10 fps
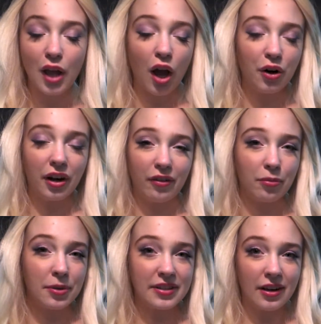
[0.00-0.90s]
Okay, from
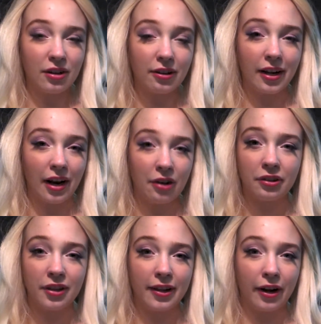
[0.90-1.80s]
this angle, I kind of
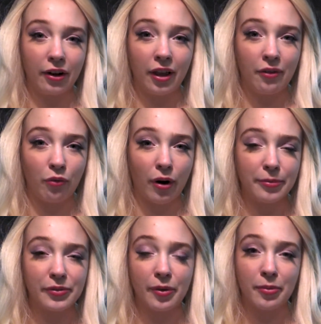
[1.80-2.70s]
look like Caroline Forbes
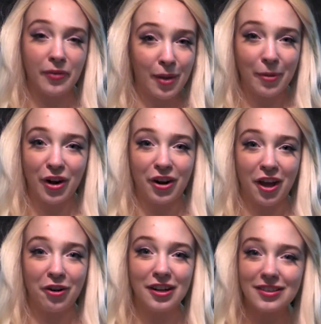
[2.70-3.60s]
from The Vampire
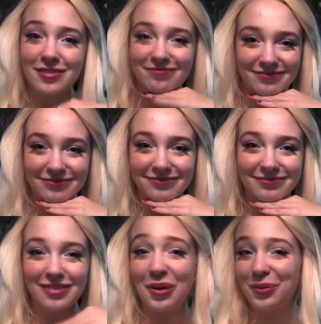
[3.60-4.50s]
Diaries.
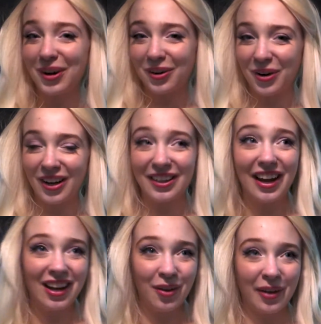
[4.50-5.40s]
We're not wrong.
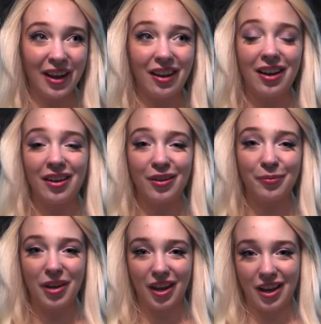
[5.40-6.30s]
Anyway,
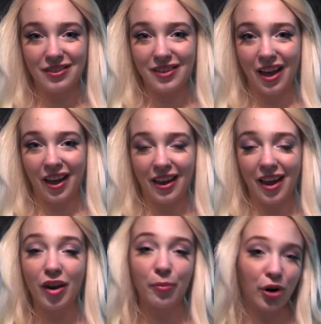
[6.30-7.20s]
yes, I
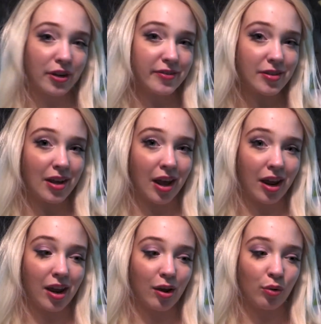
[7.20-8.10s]
had a party
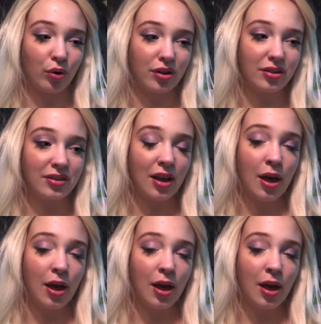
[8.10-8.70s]
today. It was